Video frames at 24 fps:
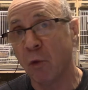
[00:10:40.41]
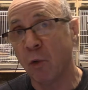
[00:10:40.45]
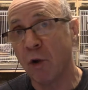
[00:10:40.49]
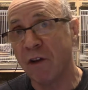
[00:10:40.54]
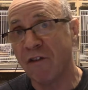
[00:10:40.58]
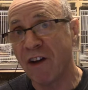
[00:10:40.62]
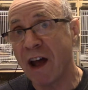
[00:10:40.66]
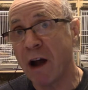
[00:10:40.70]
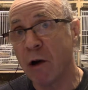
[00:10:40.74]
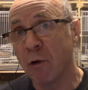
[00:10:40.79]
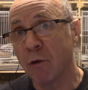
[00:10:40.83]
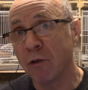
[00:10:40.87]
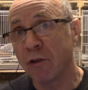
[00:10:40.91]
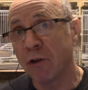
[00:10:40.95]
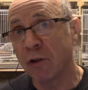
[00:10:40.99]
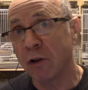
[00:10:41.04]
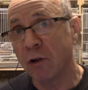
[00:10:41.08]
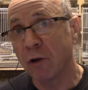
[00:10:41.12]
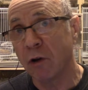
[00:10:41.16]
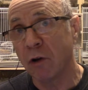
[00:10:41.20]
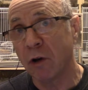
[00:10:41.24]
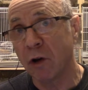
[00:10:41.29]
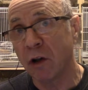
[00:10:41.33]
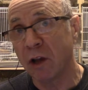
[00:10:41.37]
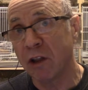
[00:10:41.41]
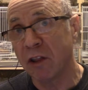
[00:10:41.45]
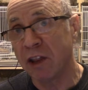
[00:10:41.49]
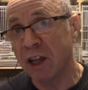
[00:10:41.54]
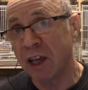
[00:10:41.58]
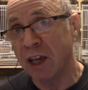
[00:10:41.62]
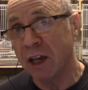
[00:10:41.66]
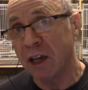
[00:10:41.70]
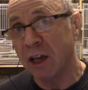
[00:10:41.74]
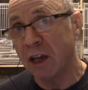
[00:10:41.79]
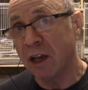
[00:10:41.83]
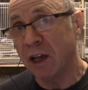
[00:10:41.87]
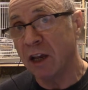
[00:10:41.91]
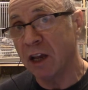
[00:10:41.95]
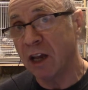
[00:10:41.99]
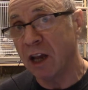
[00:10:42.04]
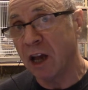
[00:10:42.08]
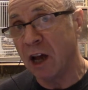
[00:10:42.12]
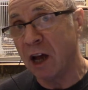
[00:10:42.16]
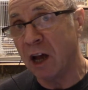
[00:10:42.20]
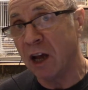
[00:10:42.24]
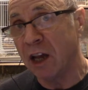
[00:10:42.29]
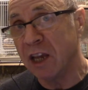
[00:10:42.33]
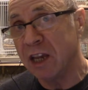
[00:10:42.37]
without the
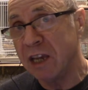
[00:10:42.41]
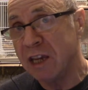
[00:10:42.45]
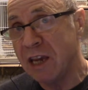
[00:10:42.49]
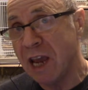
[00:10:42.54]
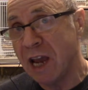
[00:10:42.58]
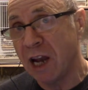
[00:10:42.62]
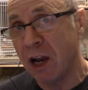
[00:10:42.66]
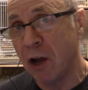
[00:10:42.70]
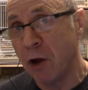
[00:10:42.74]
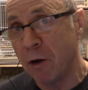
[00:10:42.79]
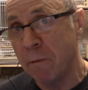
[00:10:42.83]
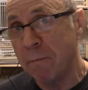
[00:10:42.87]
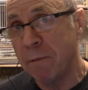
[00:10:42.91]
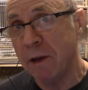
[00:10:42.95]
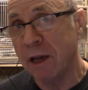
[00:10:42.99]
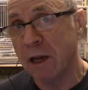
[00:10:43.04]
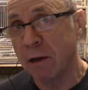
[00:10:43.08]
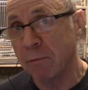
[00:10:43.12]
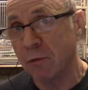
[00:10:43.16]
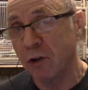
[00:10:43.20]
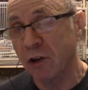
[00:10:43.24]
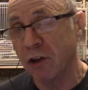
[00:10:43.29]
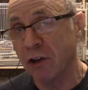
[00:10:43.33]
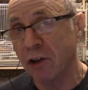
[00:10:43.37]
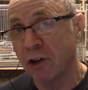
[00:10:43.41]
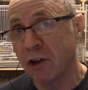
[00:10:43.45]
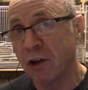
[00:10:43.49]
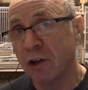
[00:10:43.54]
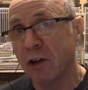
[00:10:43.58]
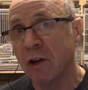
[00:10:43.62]
yellow pigment.